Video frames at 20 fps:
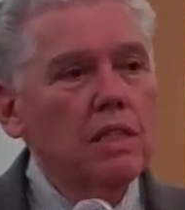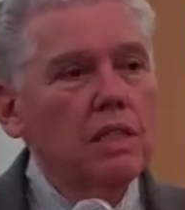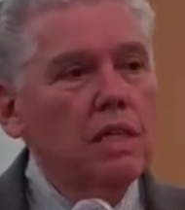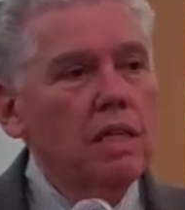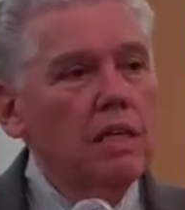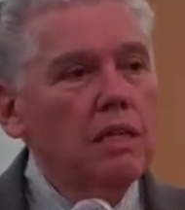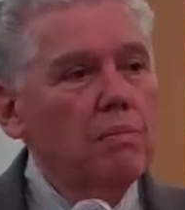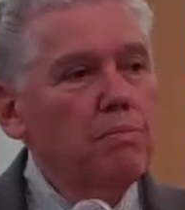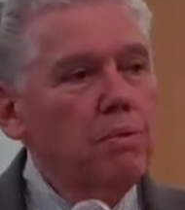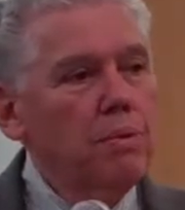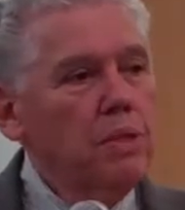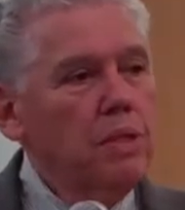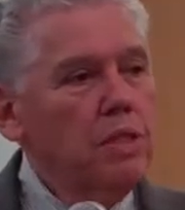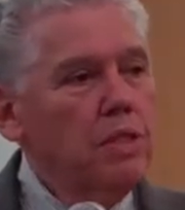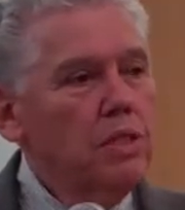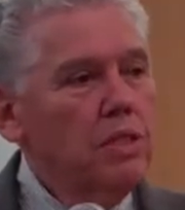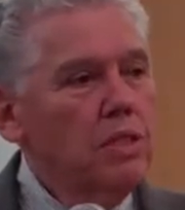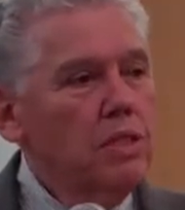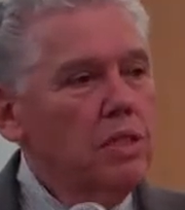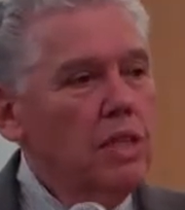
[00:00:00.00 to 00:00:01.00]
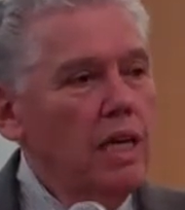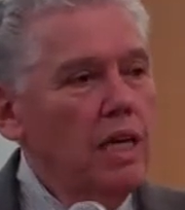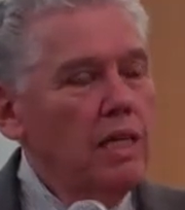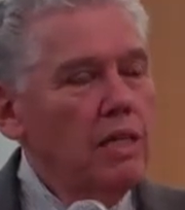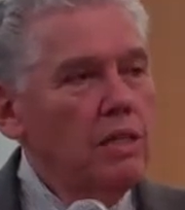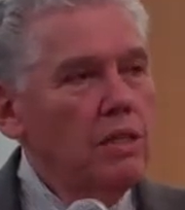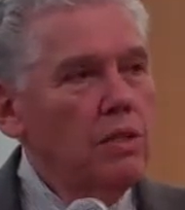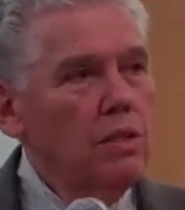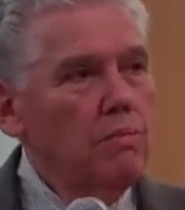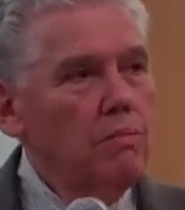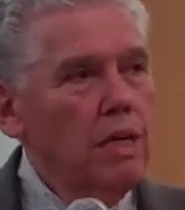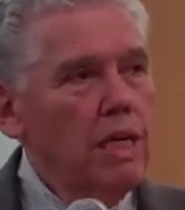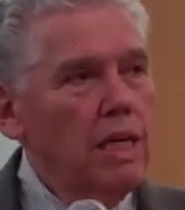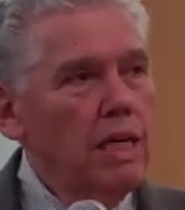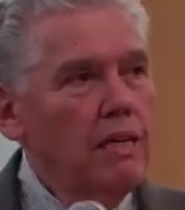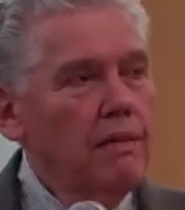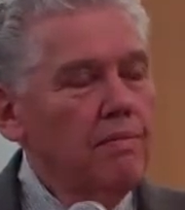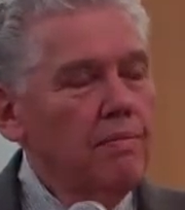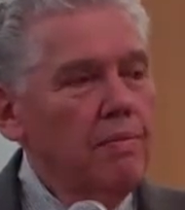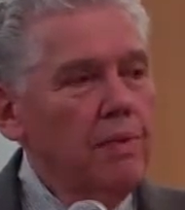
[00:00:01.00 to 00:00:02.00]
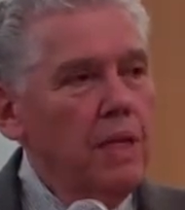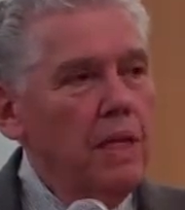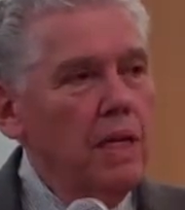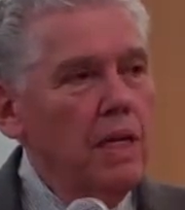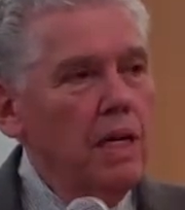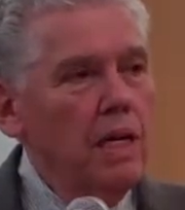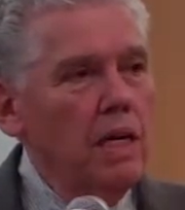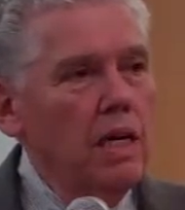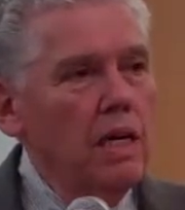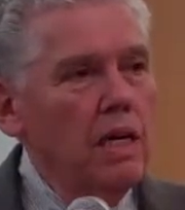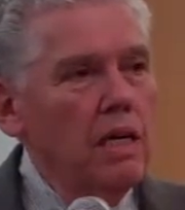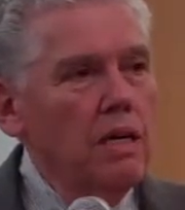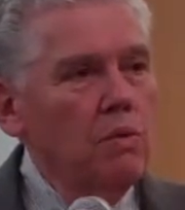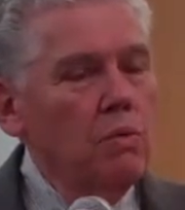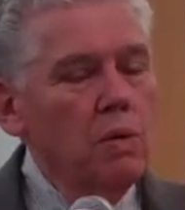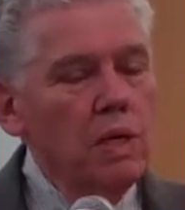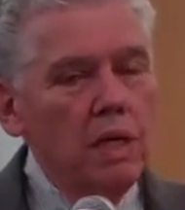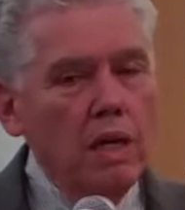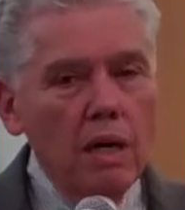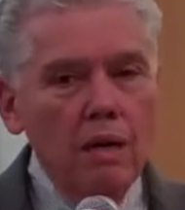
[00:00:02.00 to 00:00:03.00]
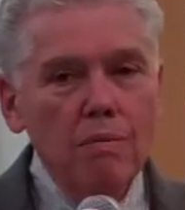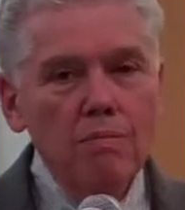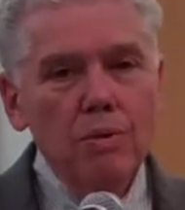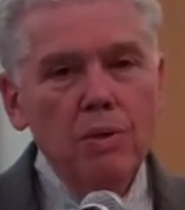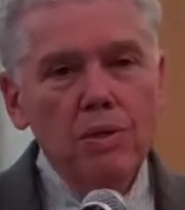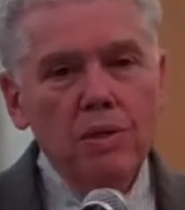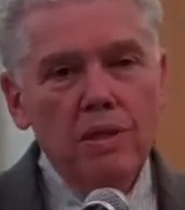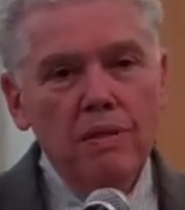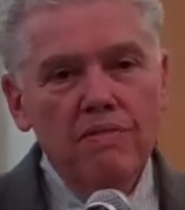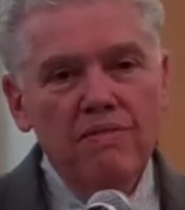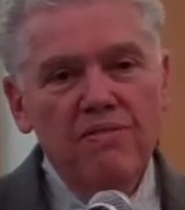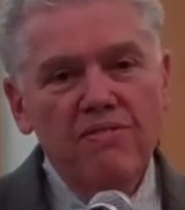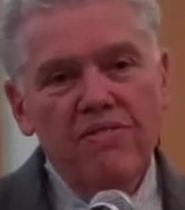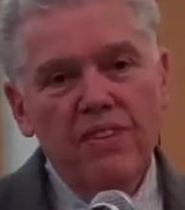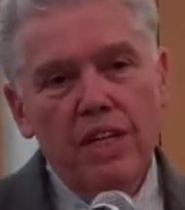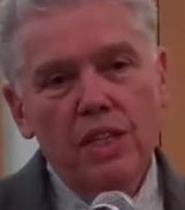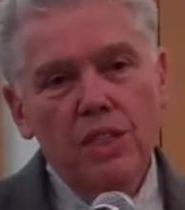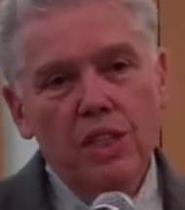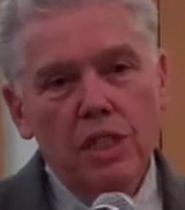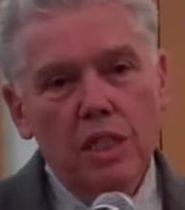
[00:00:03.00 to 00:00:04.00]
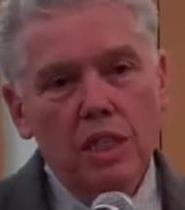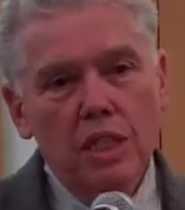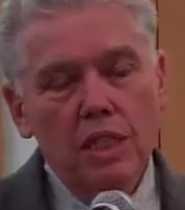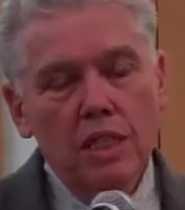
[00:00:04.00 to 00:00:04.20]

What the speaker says: and a priest saying to me, "What a humble confession."